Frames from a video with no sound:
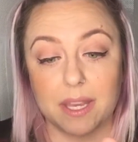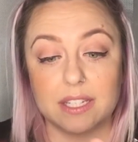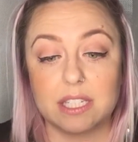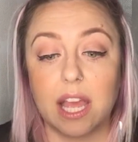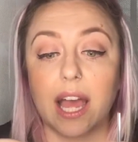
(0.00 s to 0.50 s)

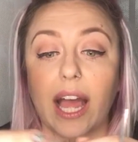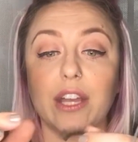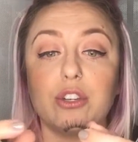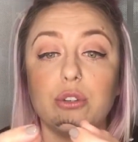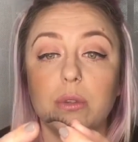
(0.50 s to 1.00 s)
Because
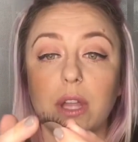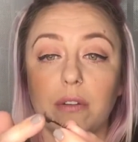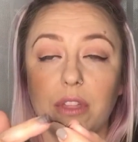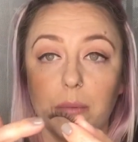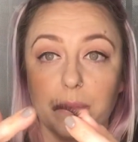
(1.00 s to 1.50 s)
I do
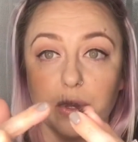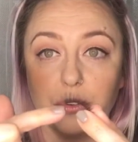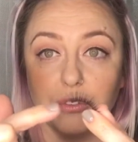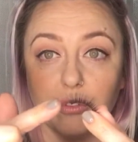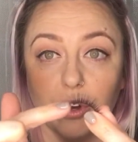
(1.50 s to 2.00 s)
love that
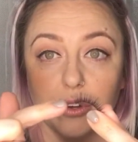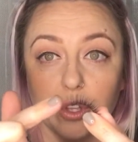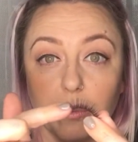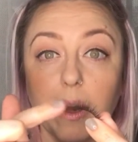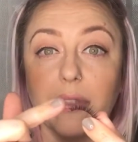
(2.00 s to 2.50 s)
beautiful
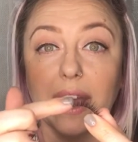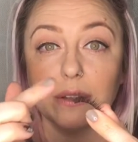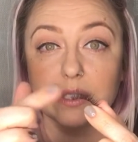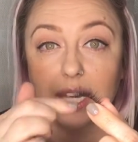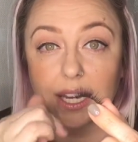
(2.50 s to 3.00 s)
volume on the
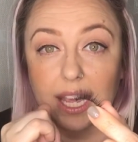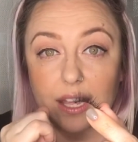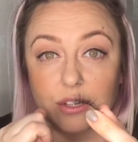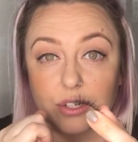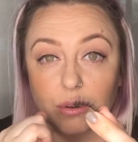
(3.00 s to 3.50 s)
outside
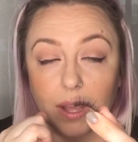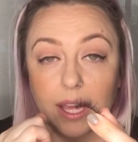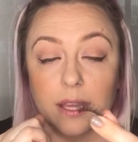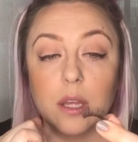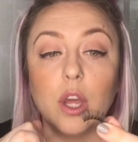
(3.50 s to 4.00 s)
edge, okay?